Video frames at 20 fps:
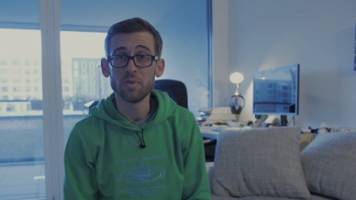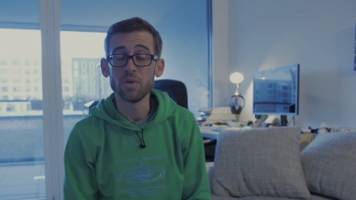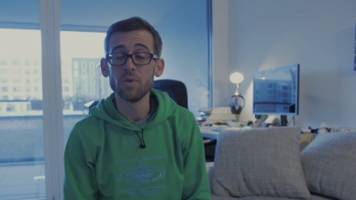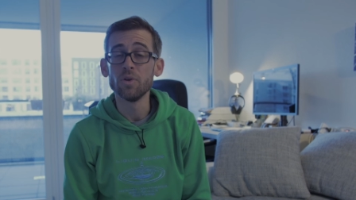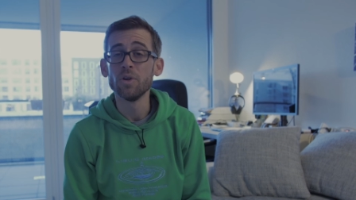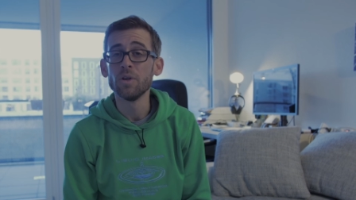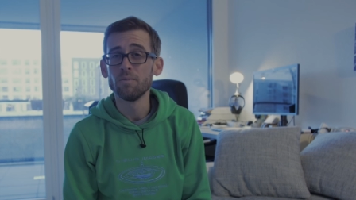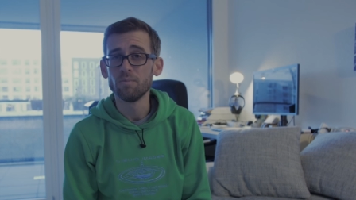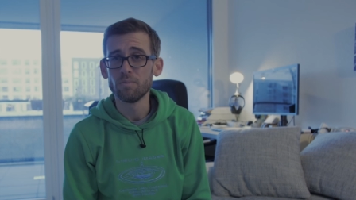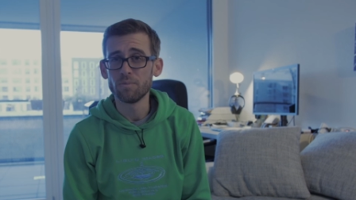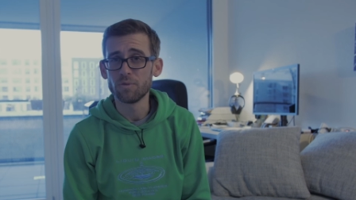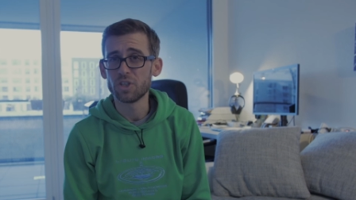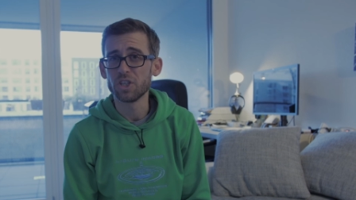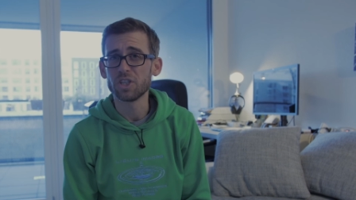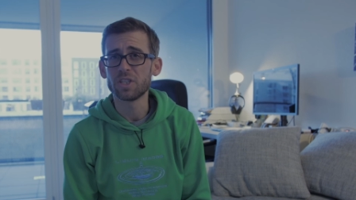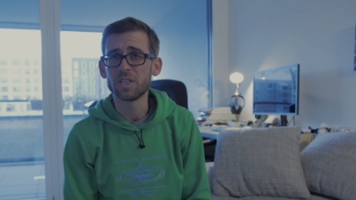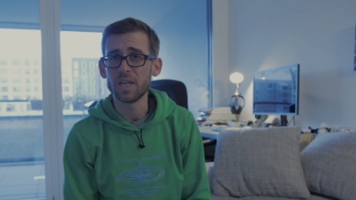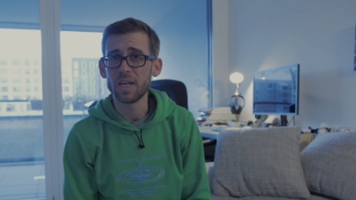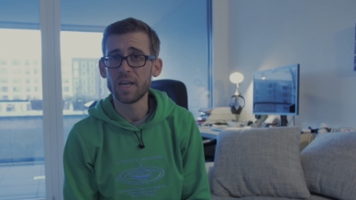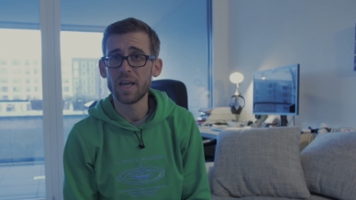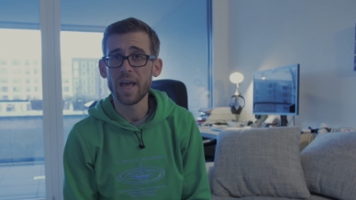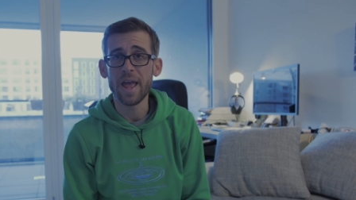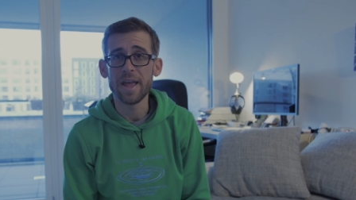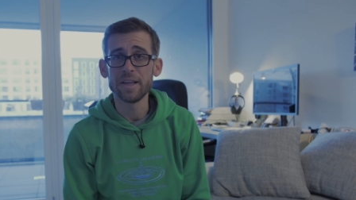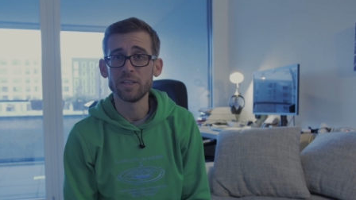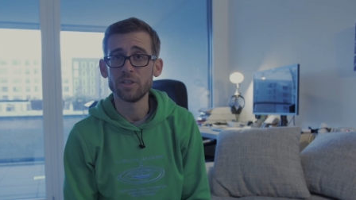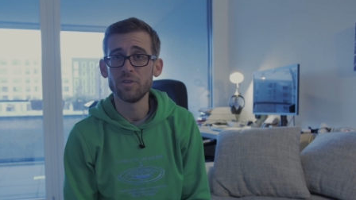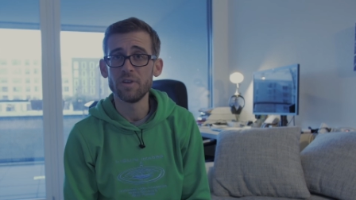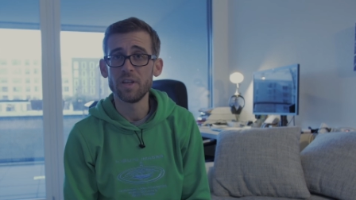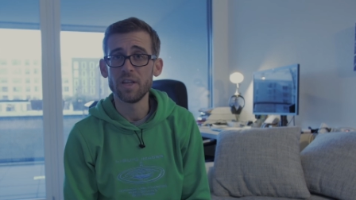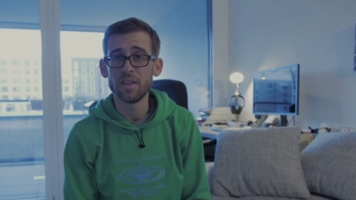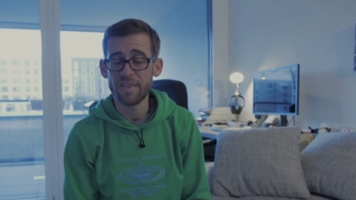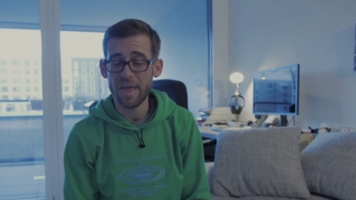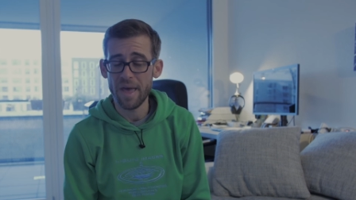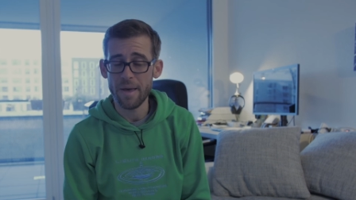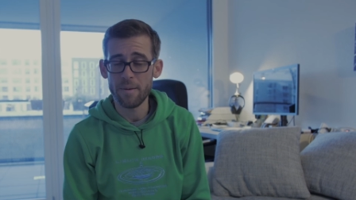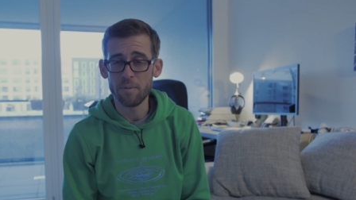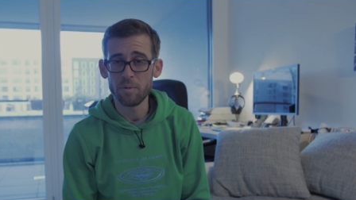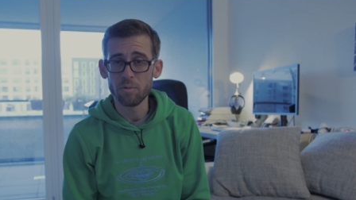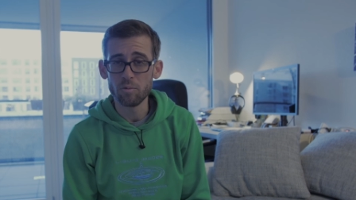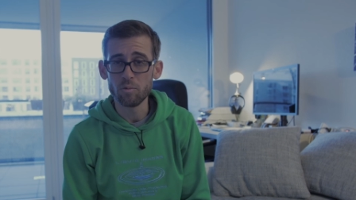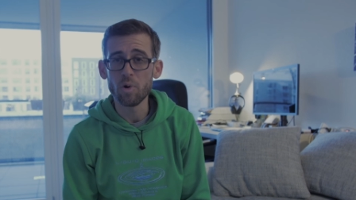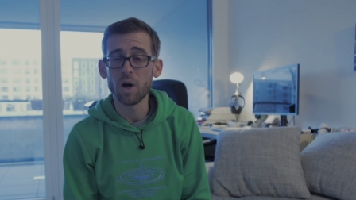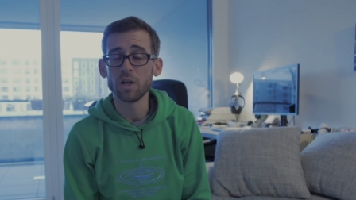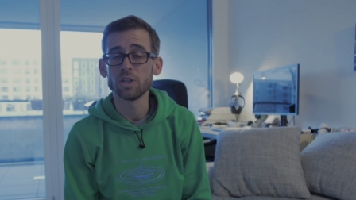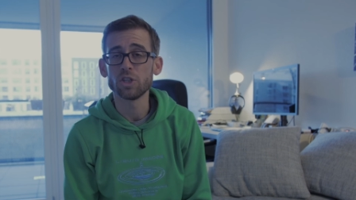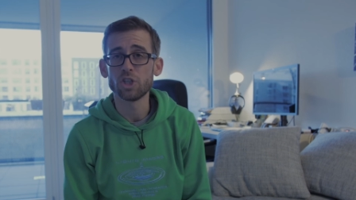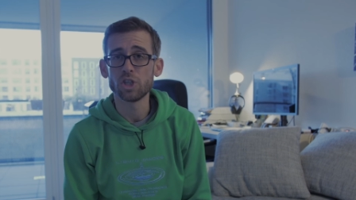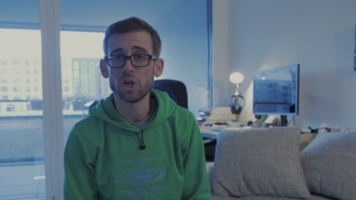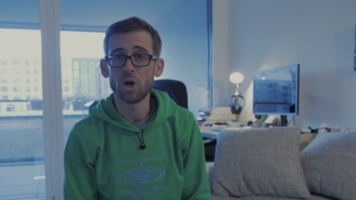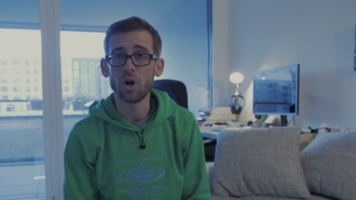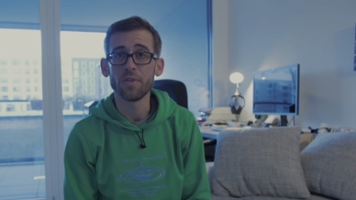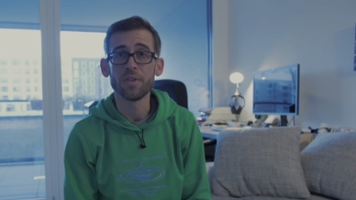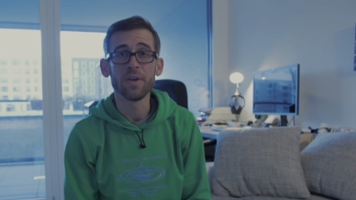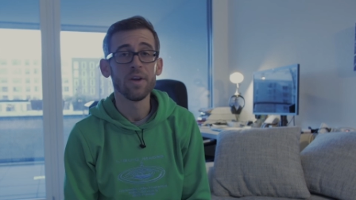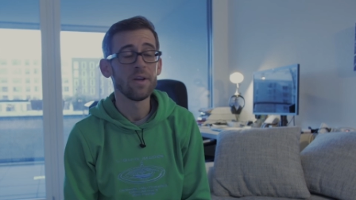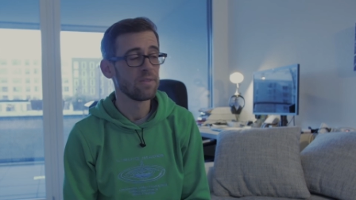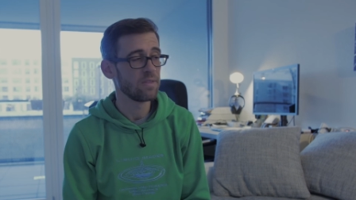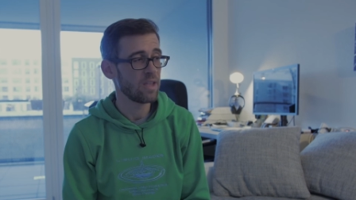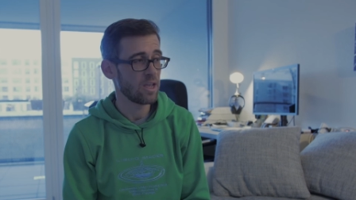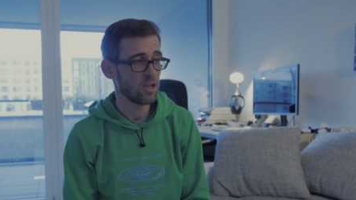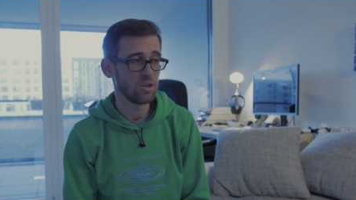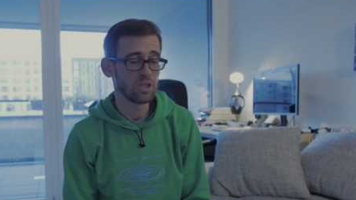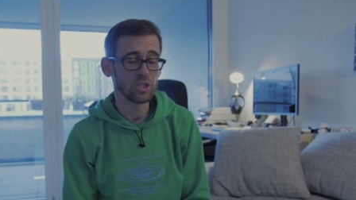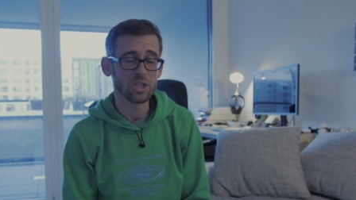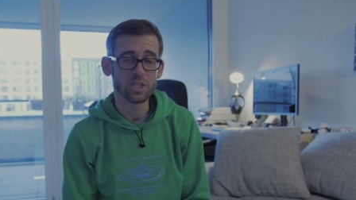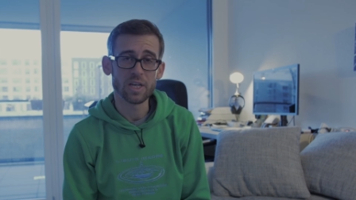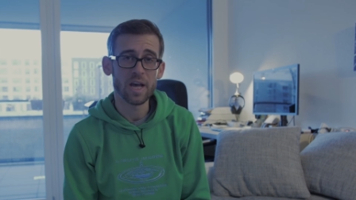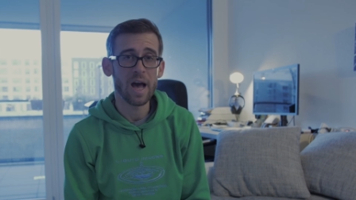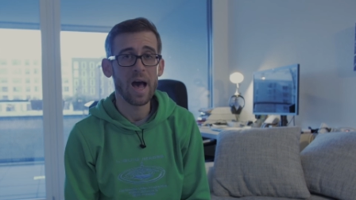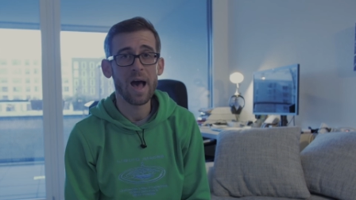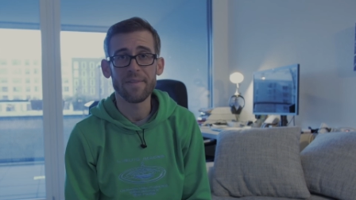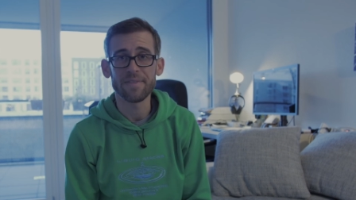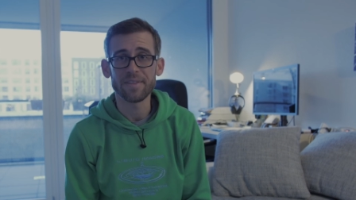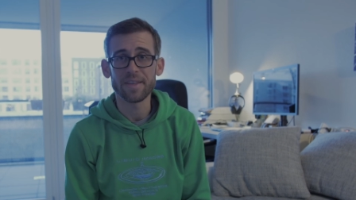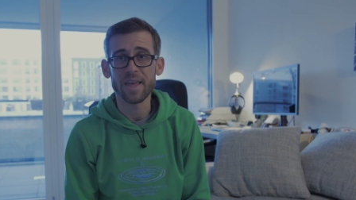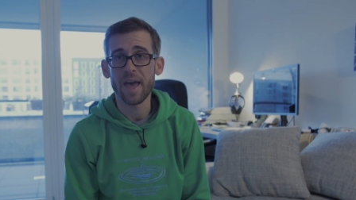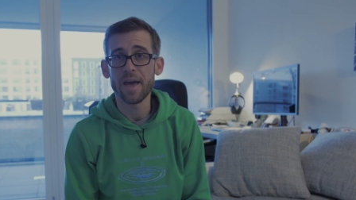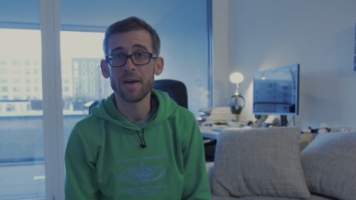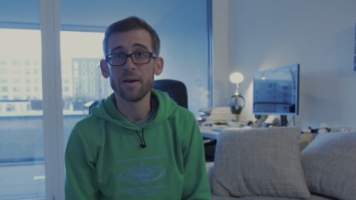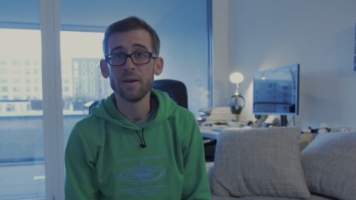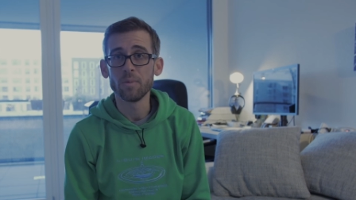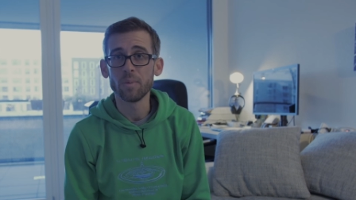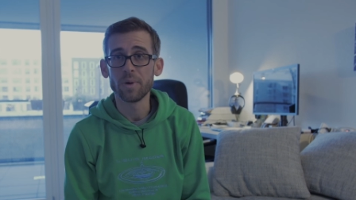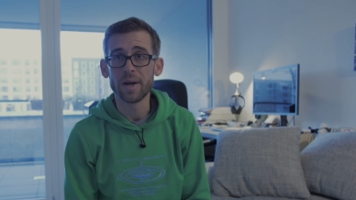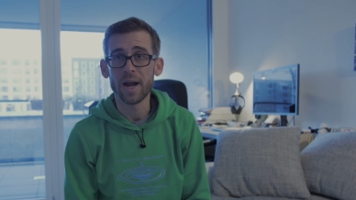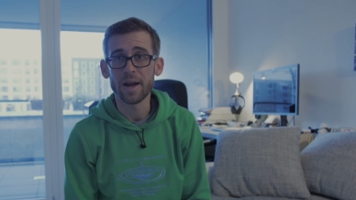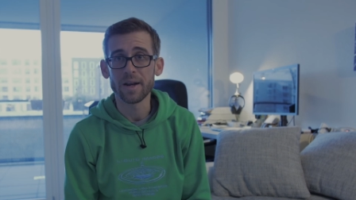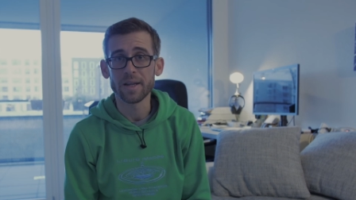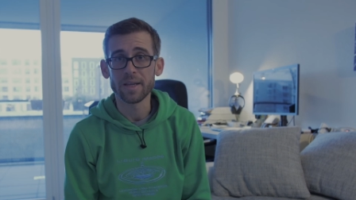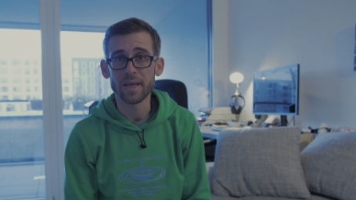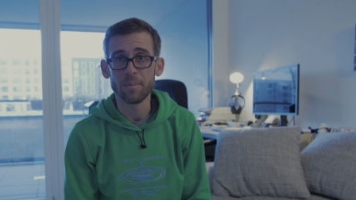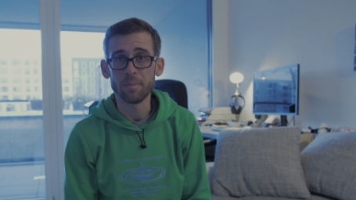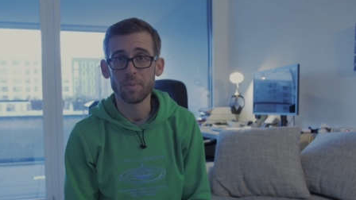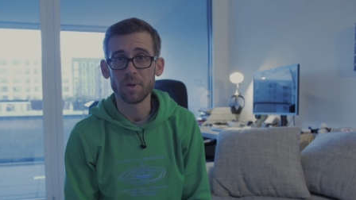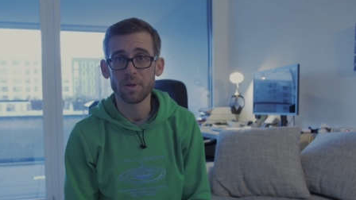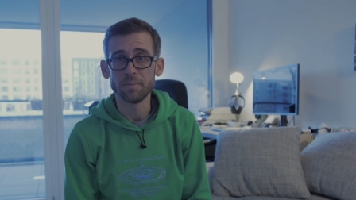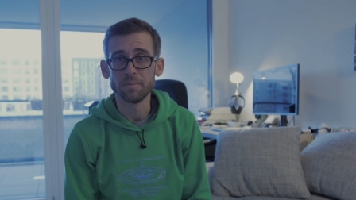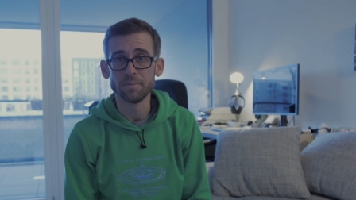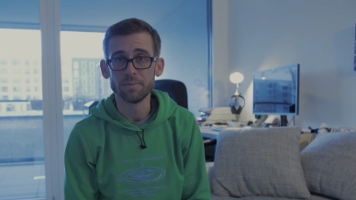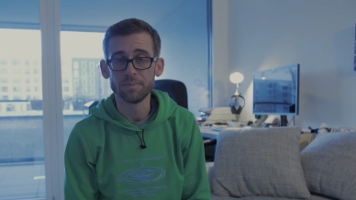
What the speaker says: you just in case you need that one shot that you just can't get without a gimbal.